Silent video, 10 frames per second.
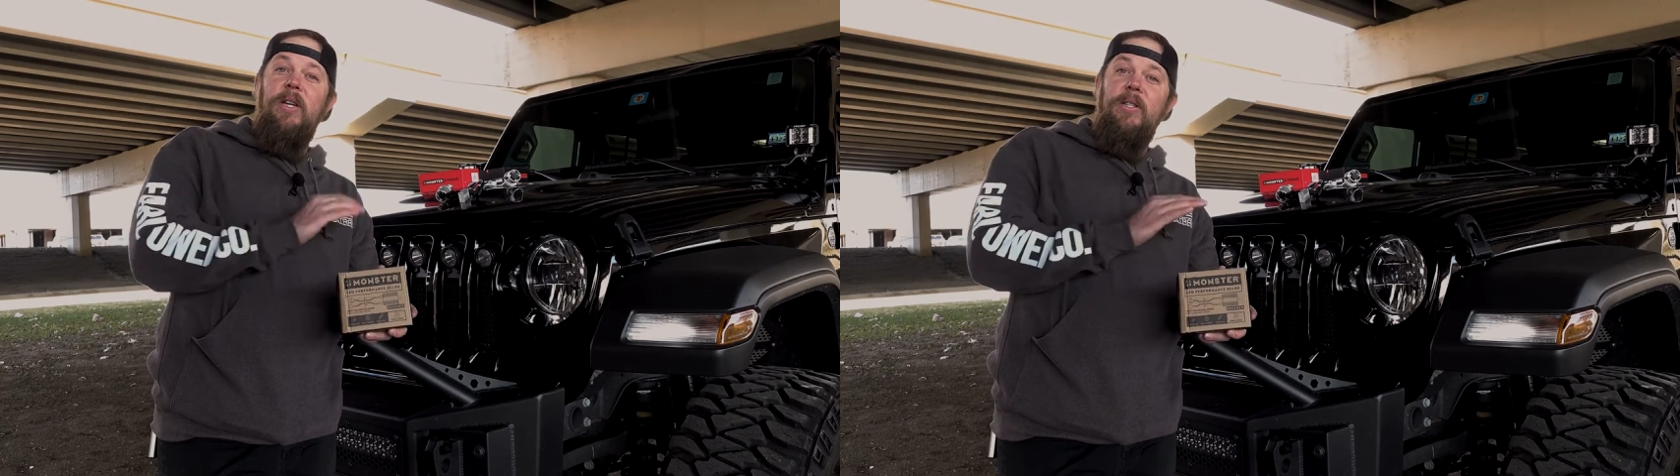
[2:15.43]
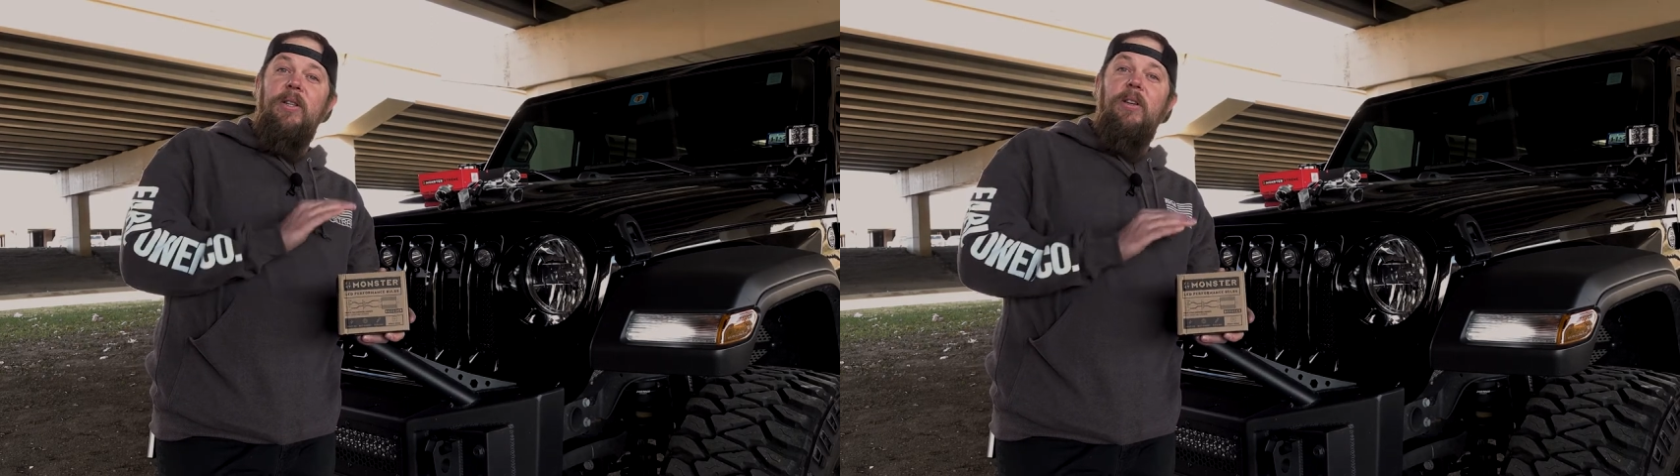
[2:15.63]

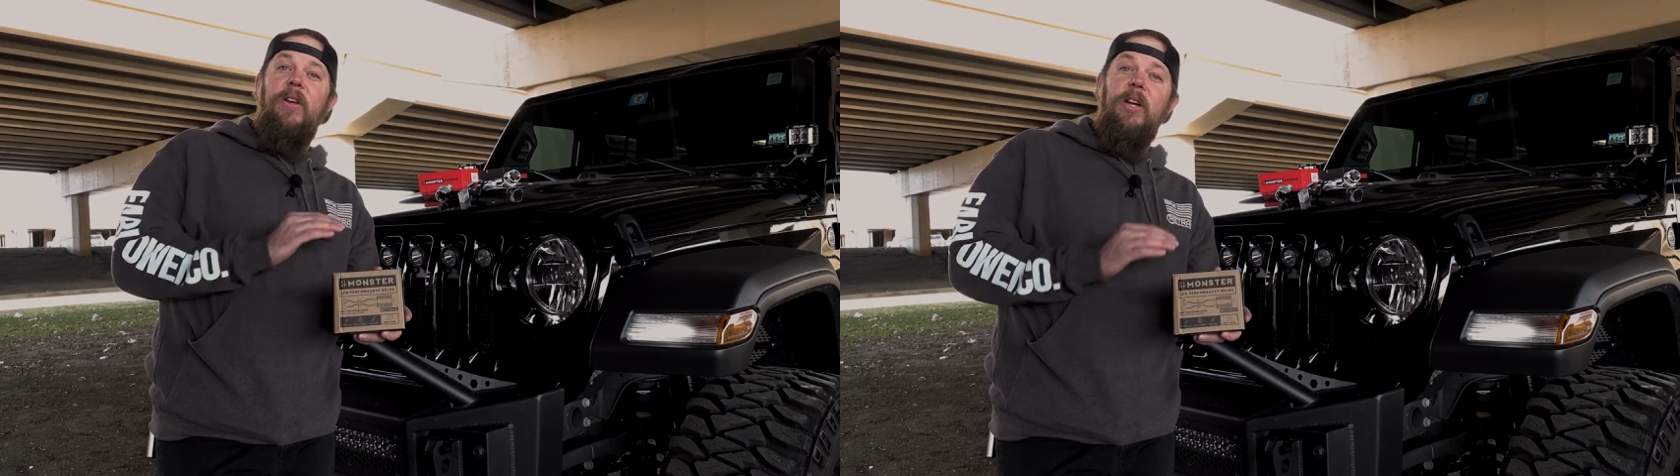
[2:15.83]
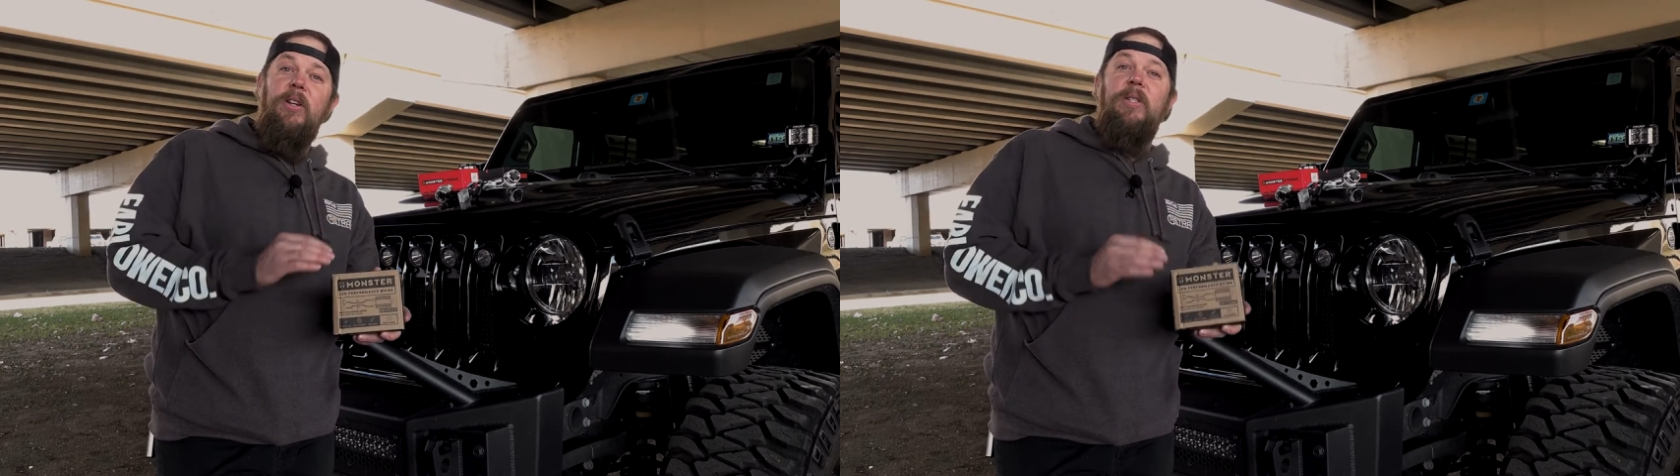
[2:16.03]
into the
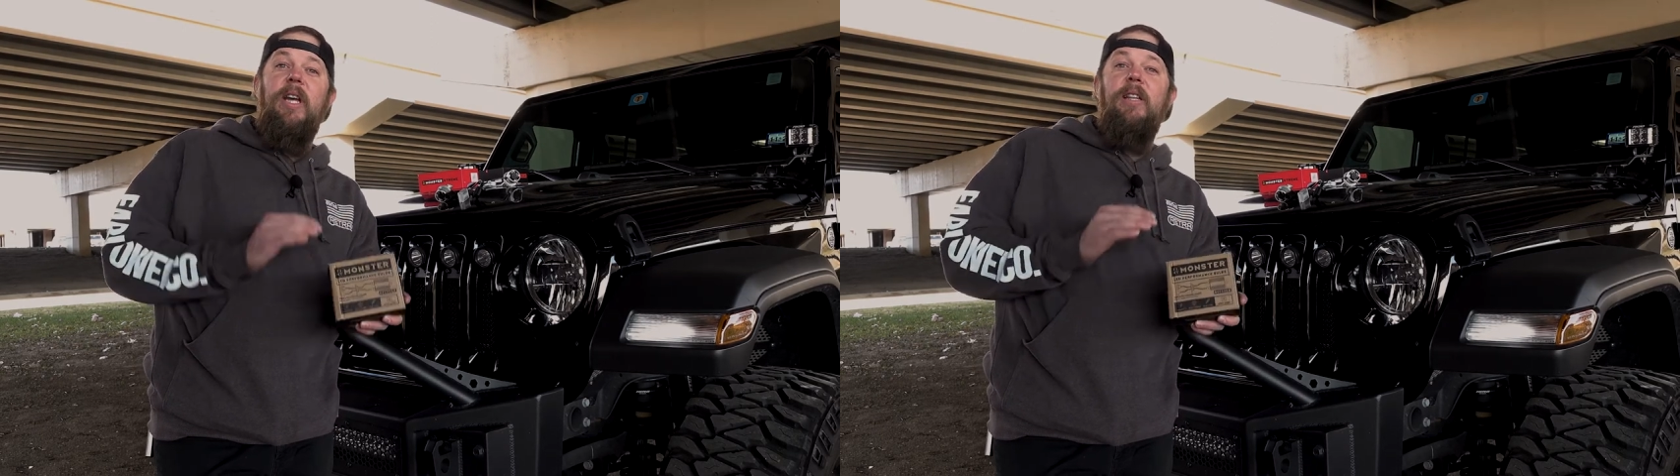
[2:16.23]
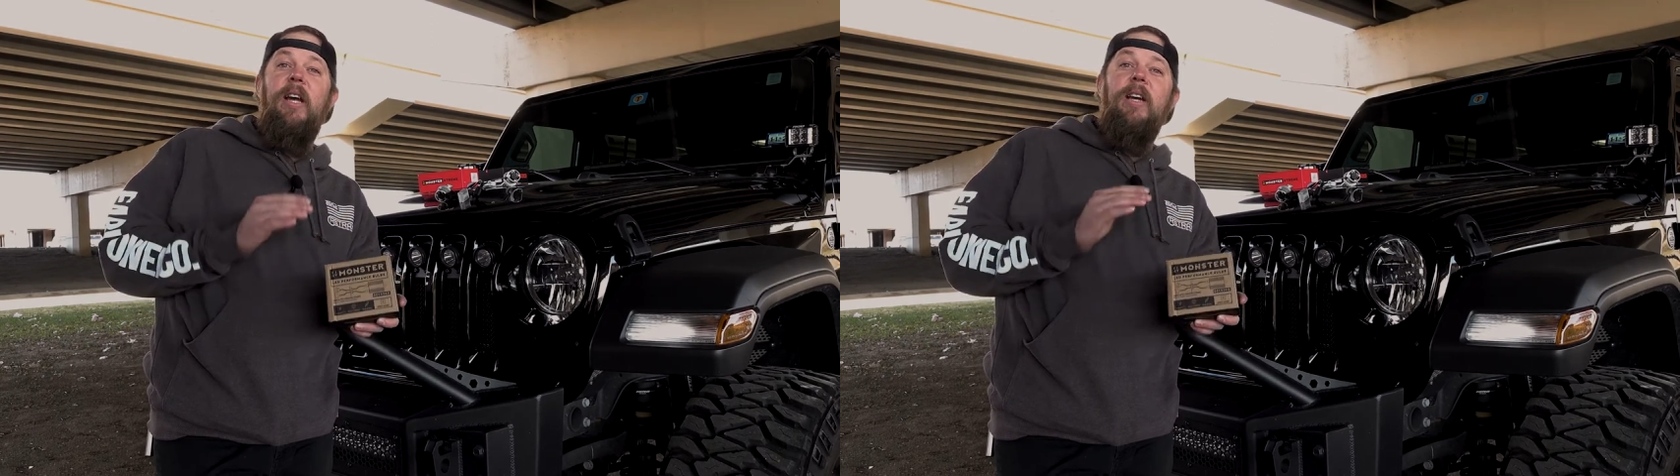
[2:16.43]
vehicle's
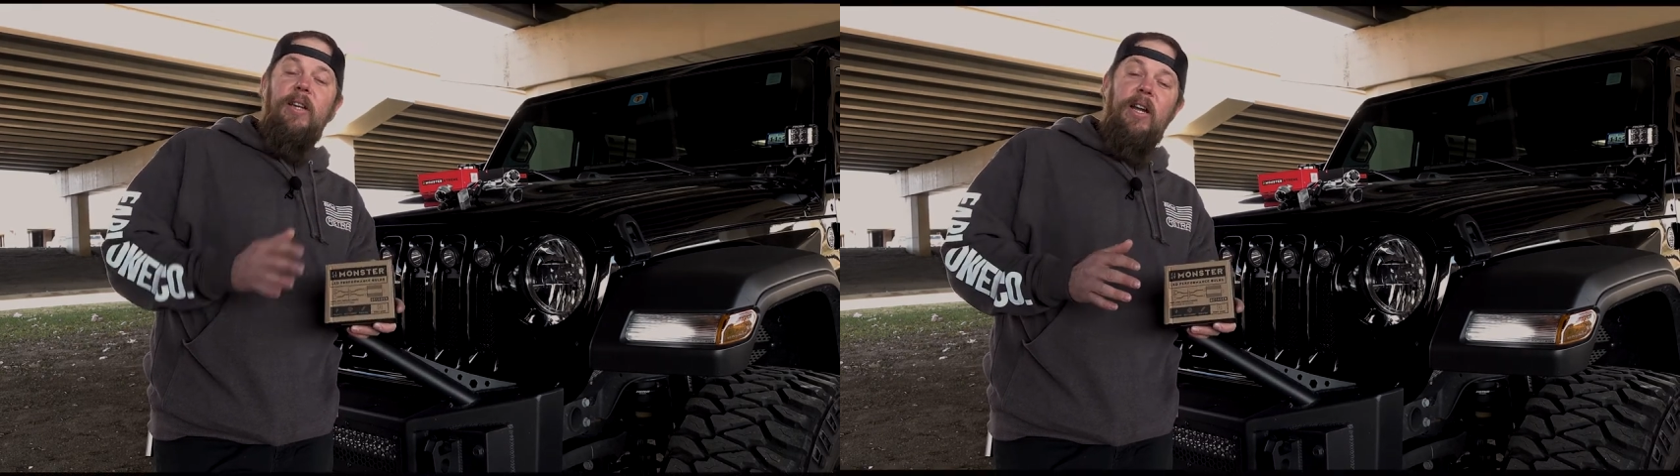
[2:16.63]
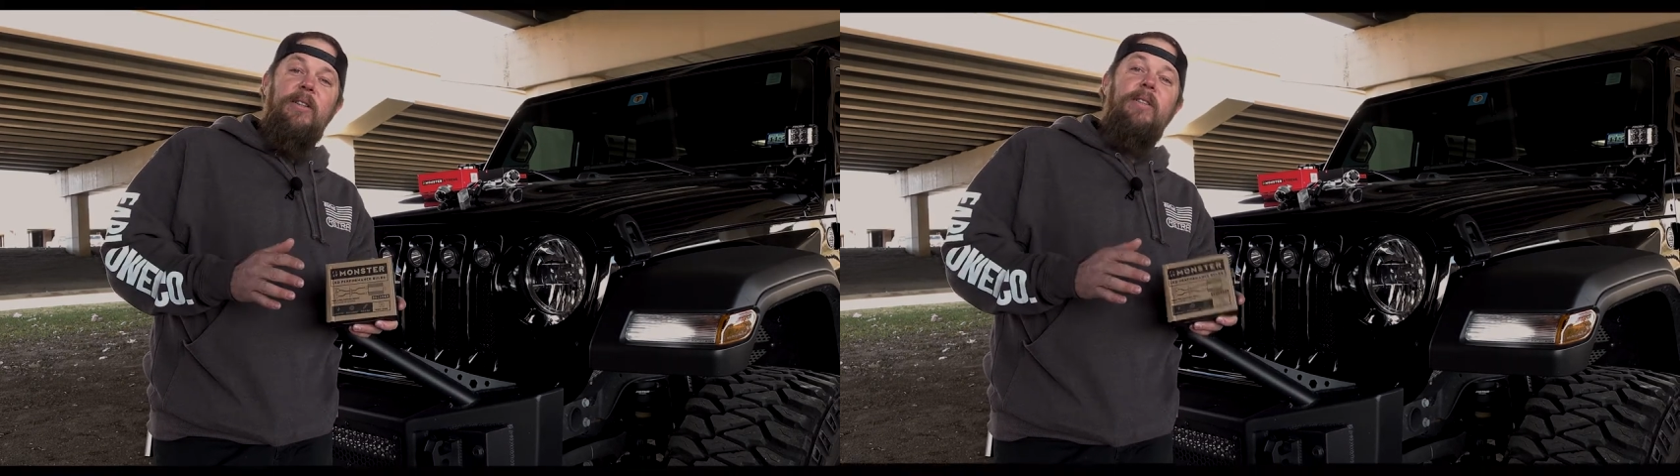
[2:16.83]
headlight
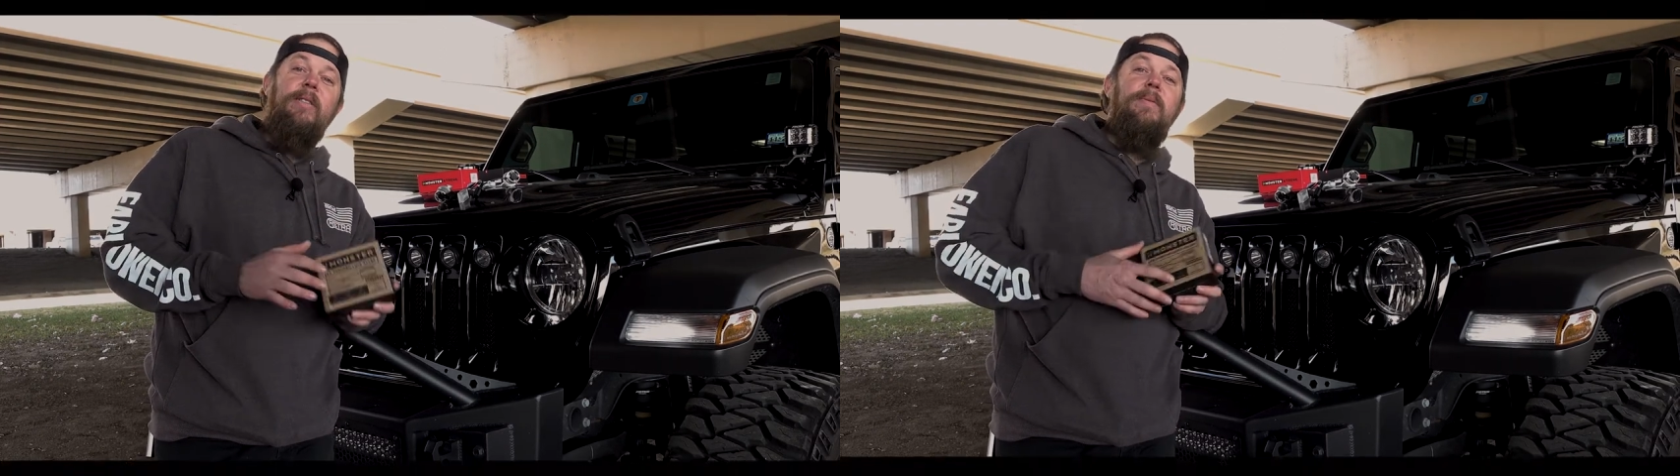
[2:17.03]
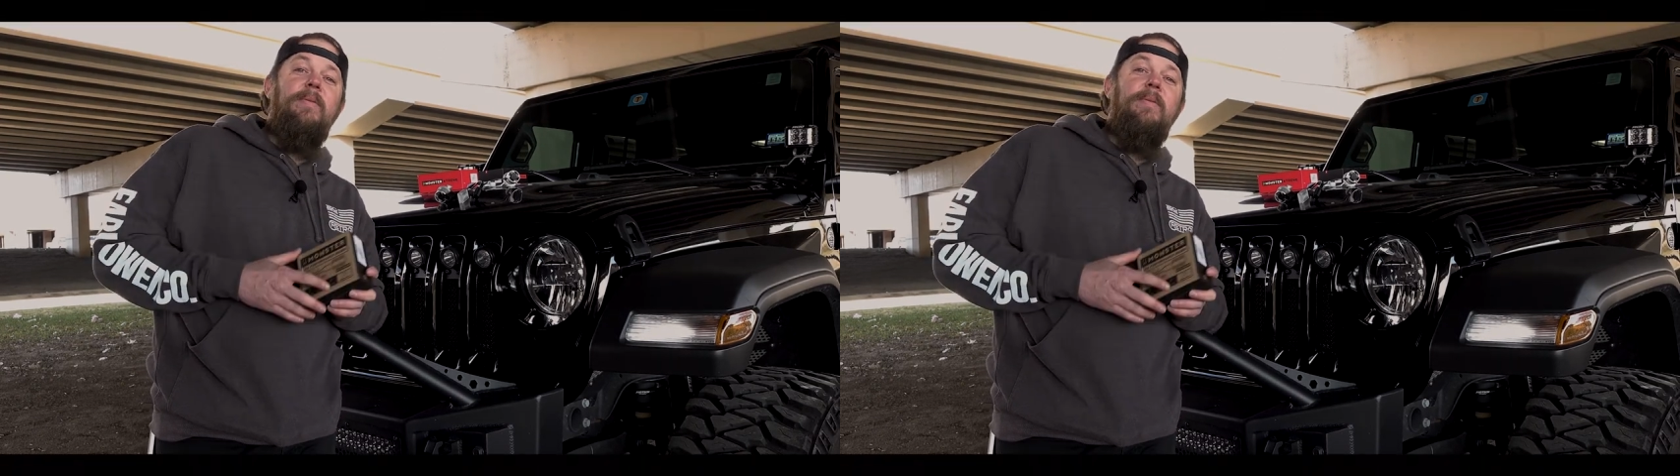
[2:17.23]
connector.